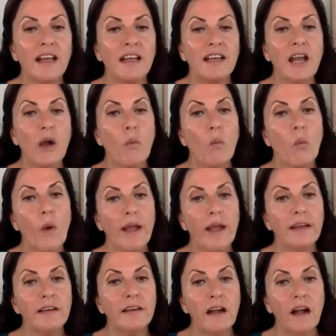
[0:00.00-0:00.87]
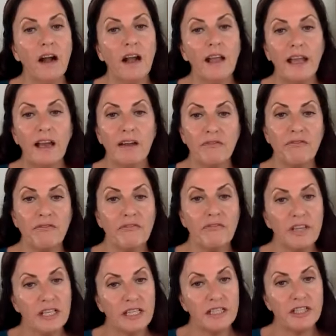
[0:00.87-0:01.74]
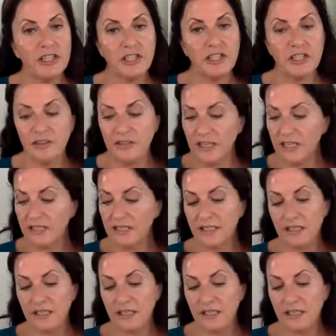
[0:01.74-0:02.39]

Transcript: Now, when I have finished this,